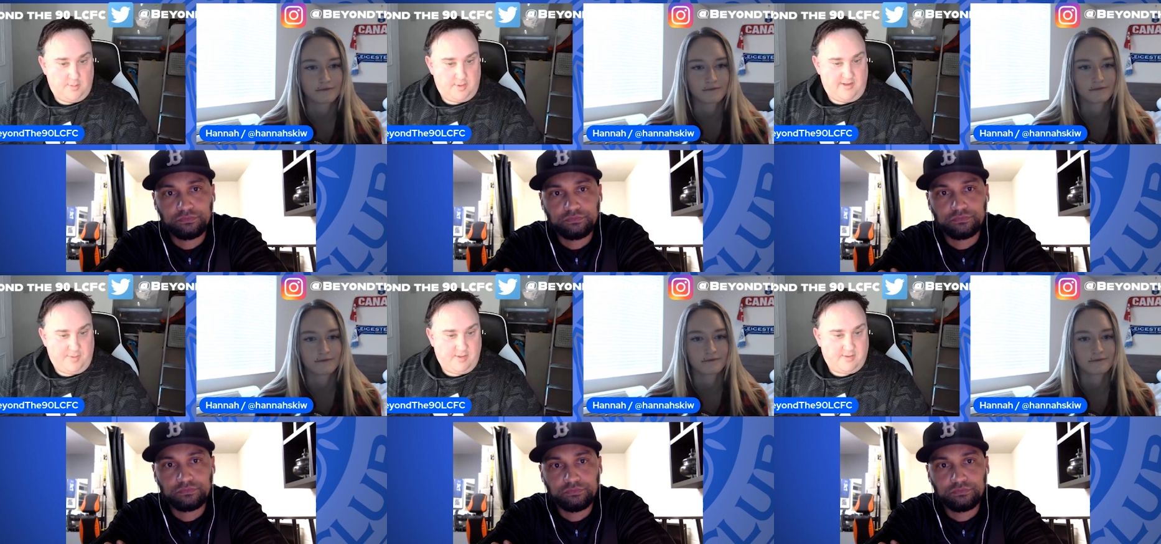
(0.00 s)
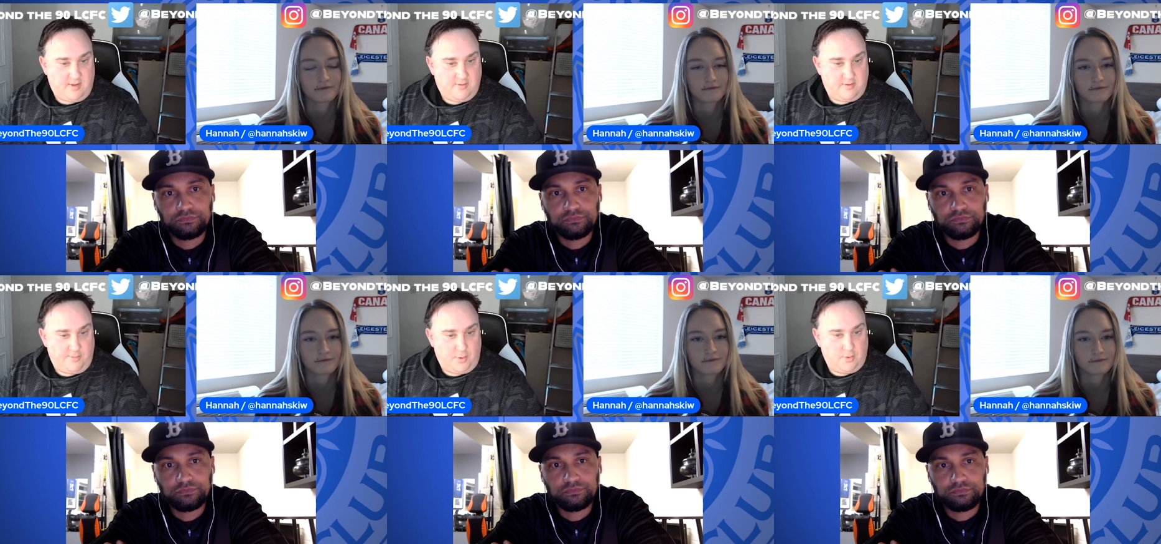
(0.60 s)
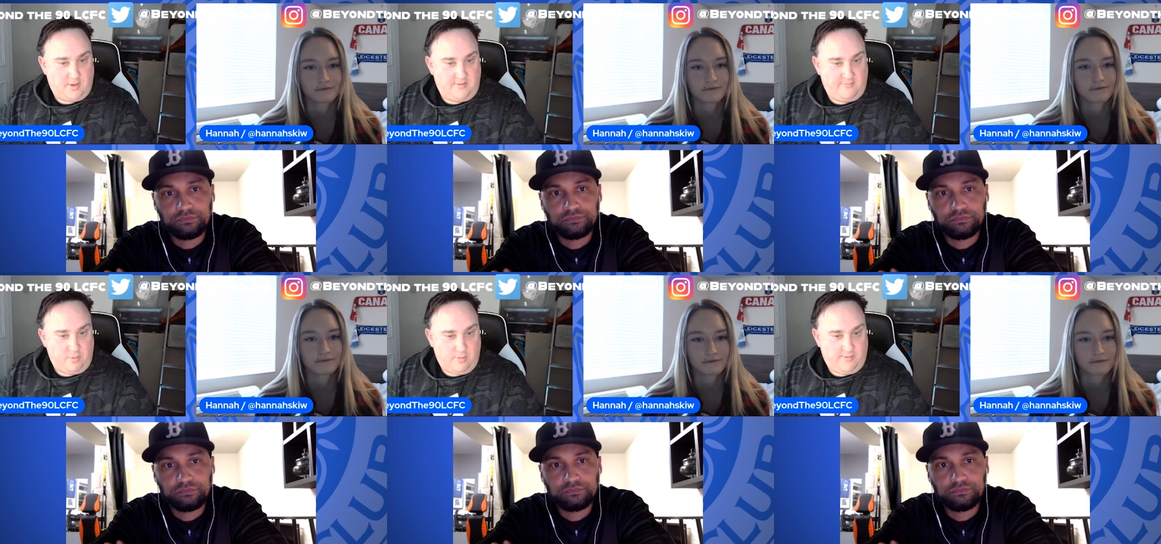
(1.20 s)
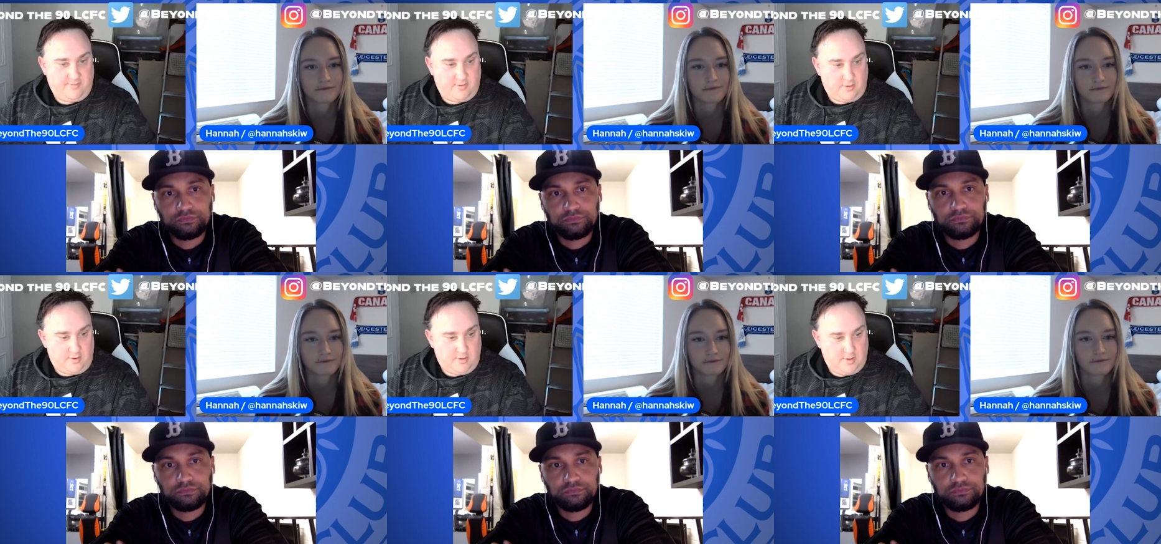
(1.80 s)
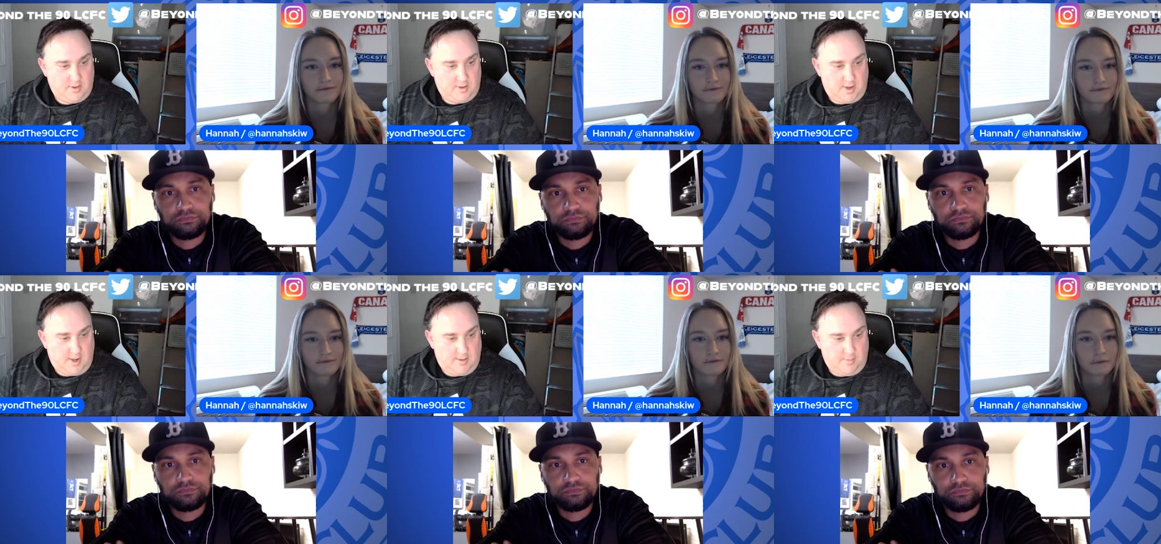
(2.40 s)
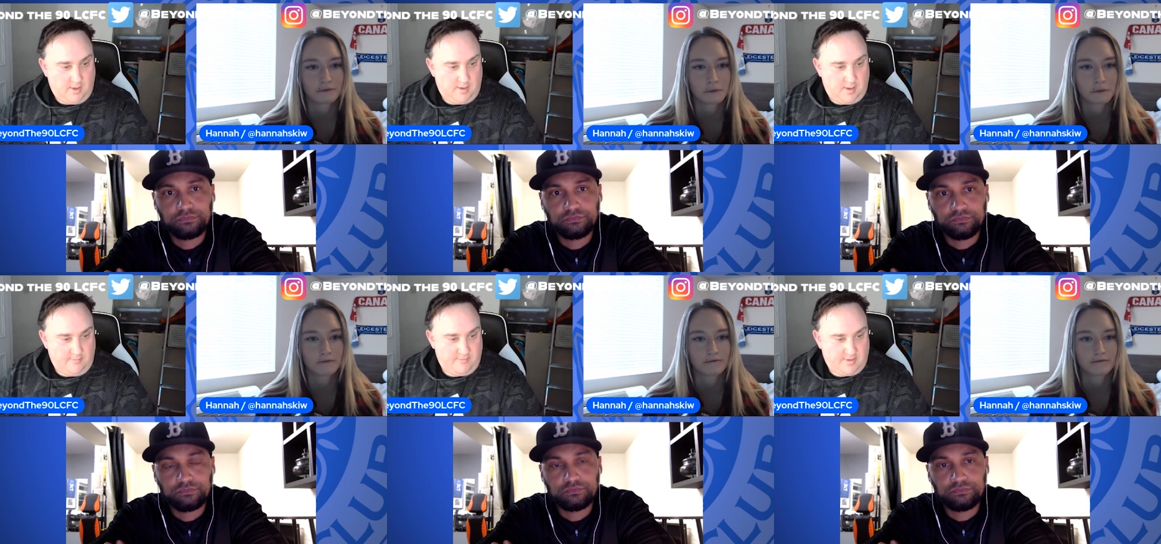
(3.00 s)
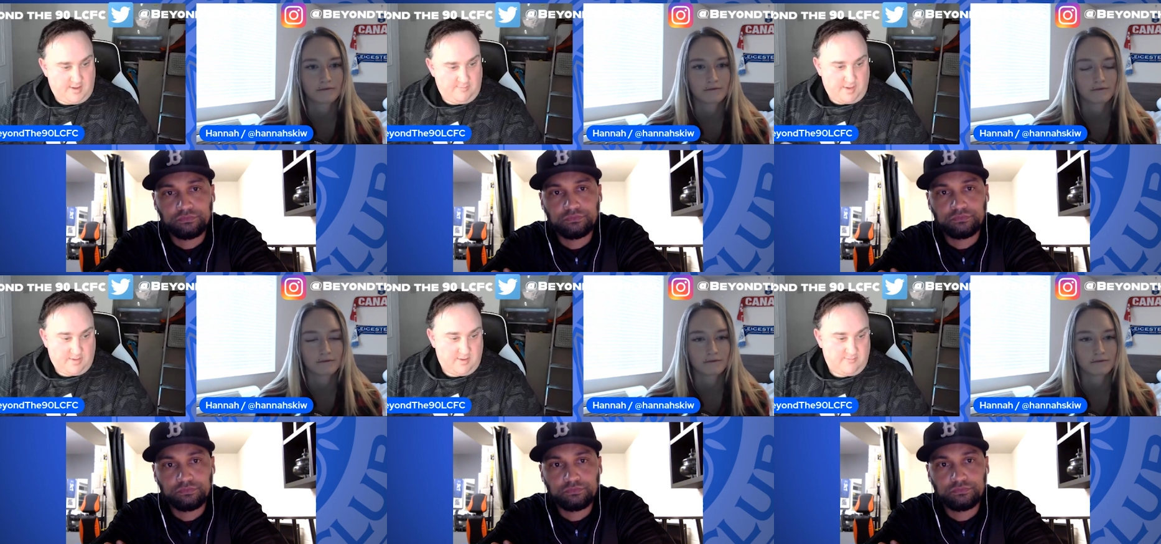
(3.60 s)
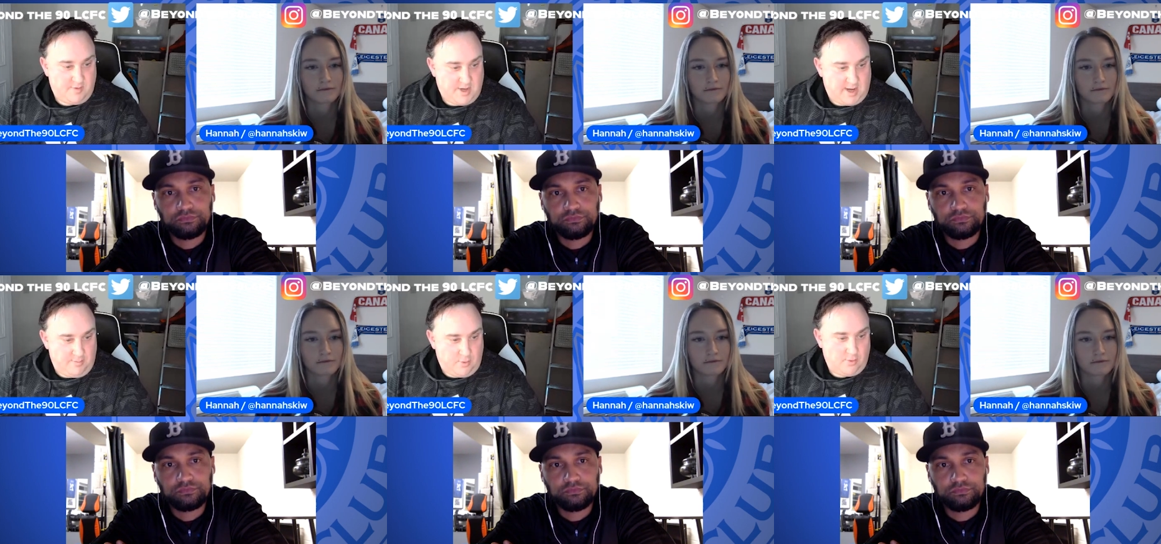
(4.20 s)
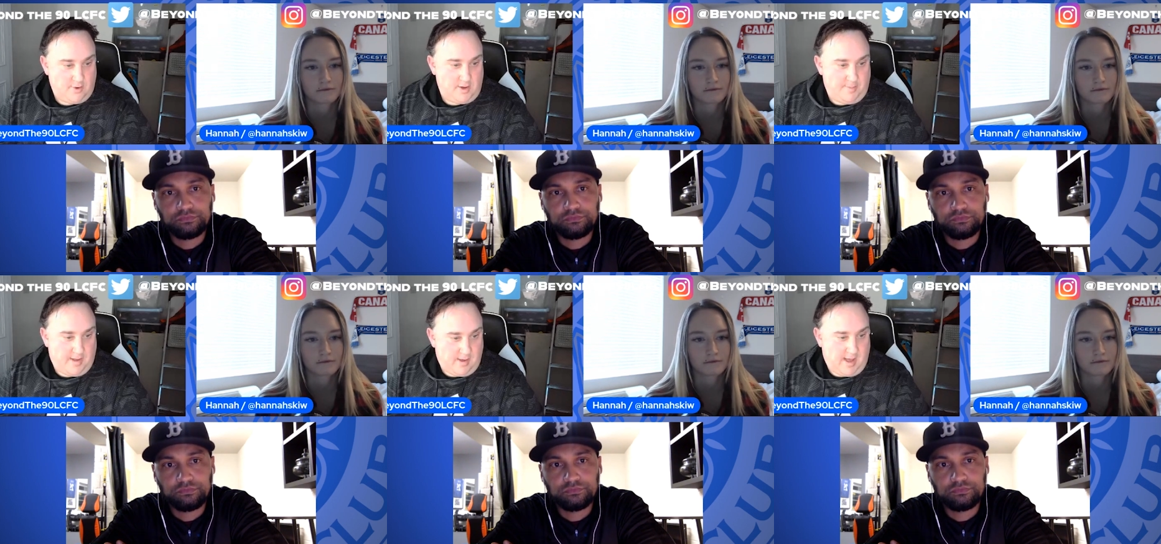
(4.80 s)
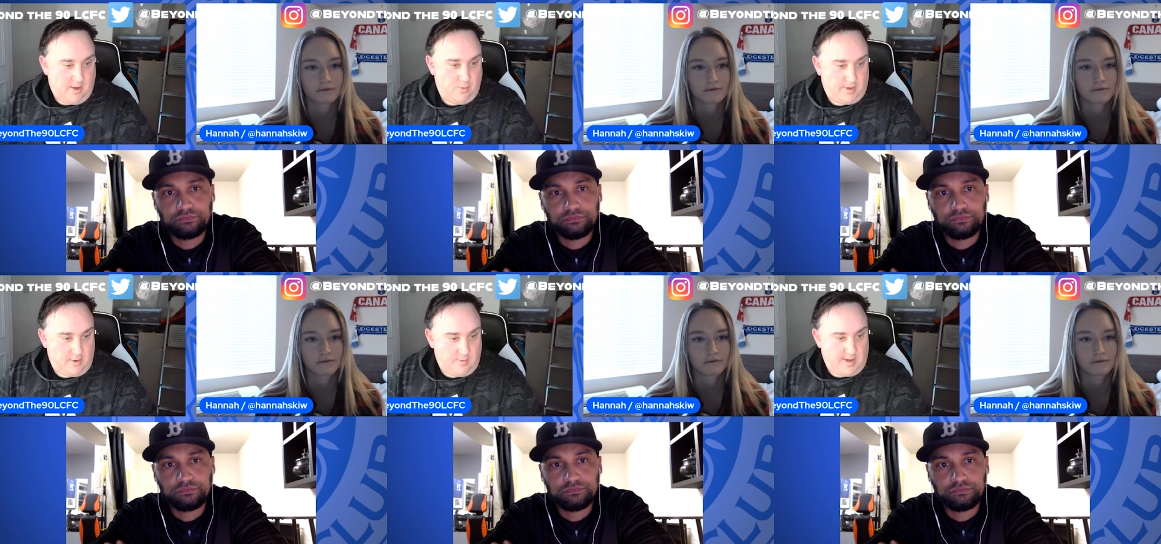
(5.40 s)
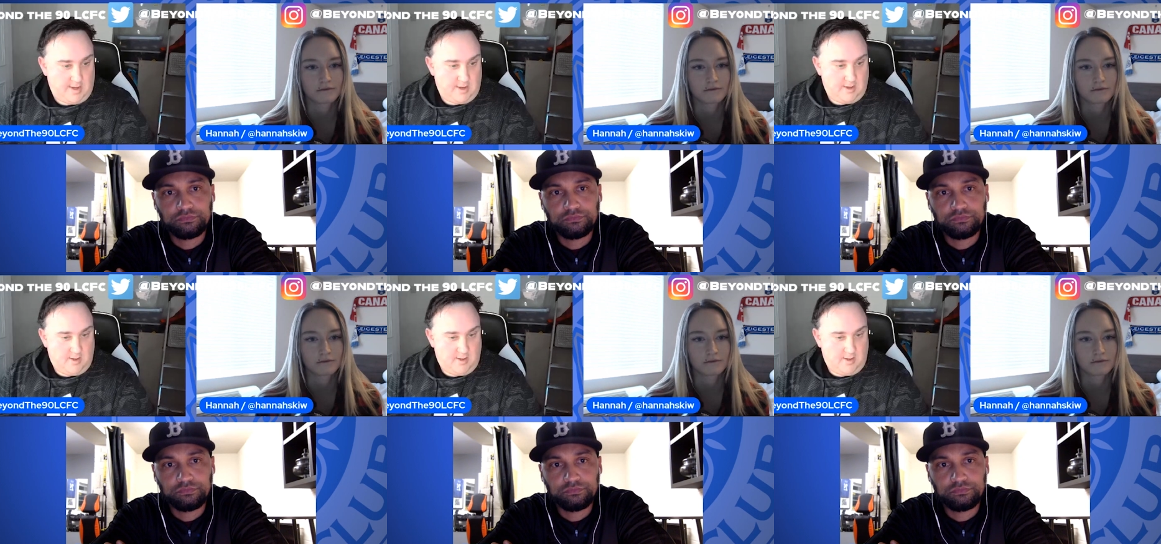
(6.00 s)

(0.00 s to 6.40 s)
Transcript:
Speaker 1: But they've been so supportive of what we've done. Um, I've received messages from Jake Morgan about how we're doing.